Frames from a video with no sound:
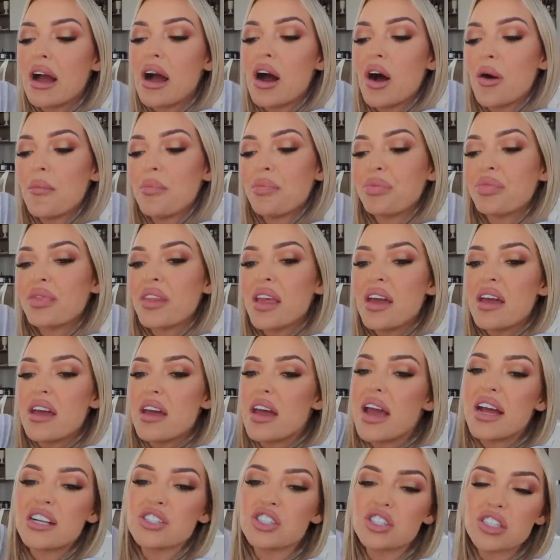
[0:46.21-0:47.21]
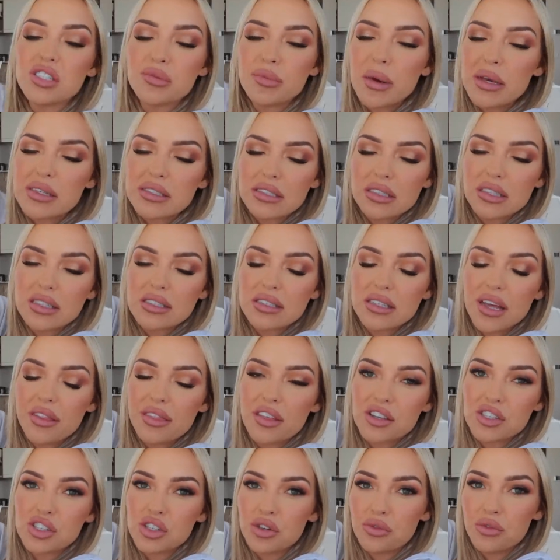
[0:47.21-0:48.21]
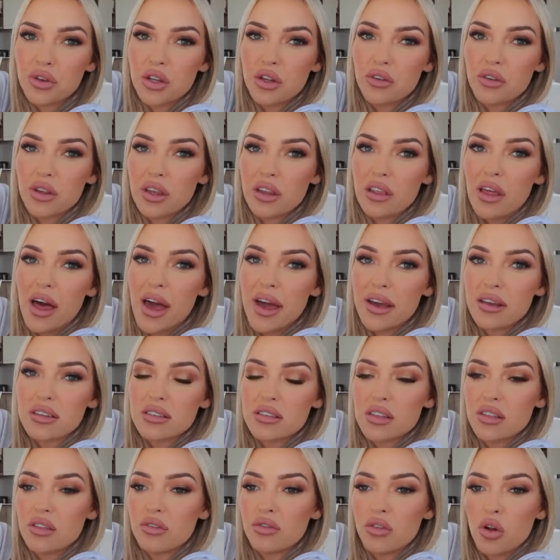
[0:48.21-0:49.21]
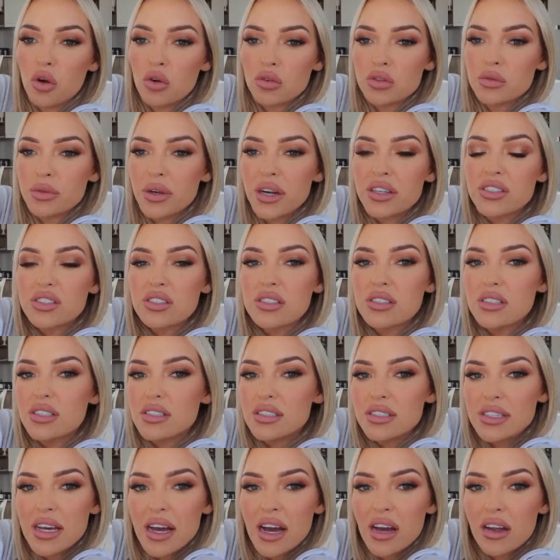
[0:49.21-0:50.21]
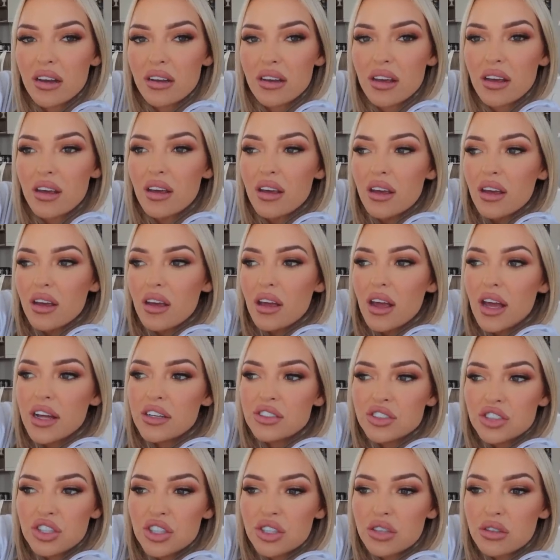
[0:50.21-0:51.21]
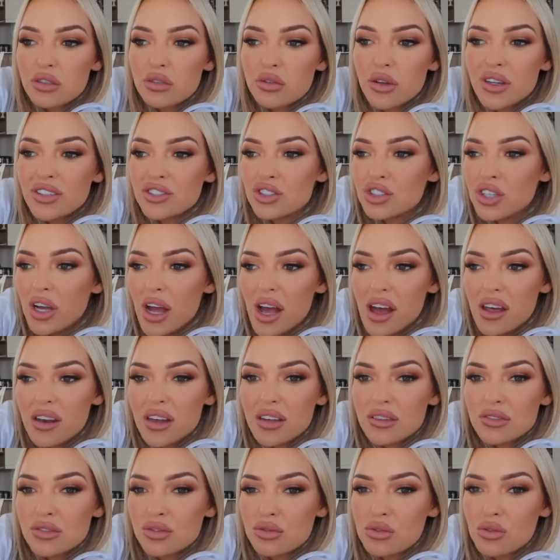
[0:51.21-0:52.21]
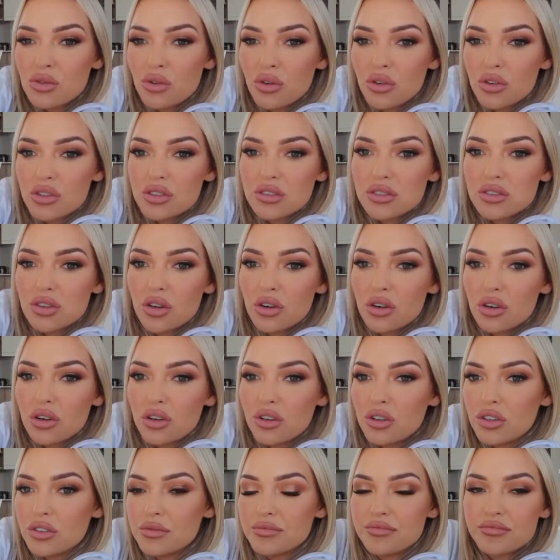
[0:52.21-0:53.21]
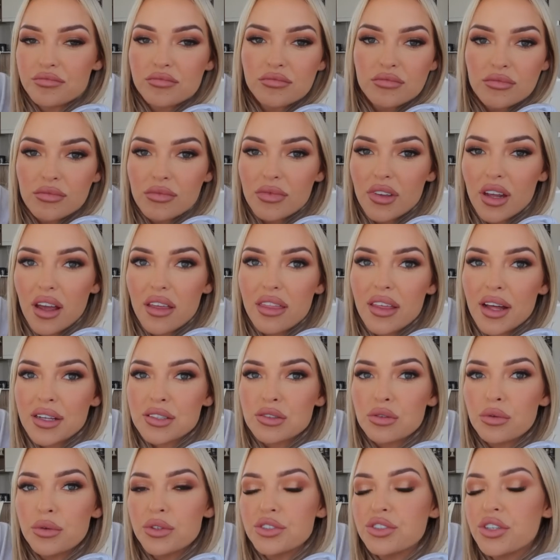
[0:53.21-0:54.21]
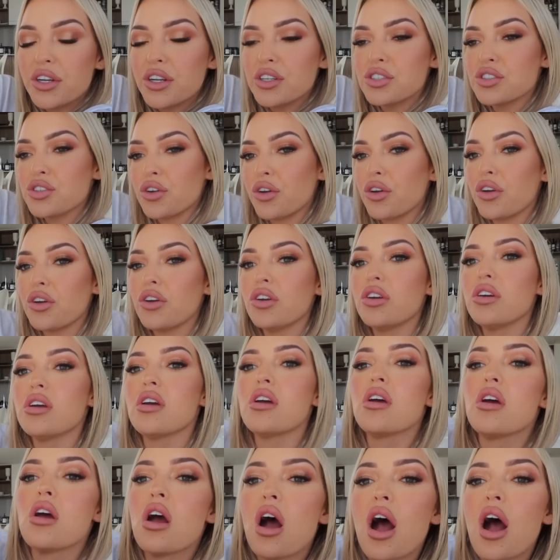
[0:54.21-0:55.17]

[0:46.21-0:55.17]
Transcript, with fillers: Um, and she just basically said that she really, really likes the vlogs where I just sit down and chill and chat and talk. So that's what we're trying to do.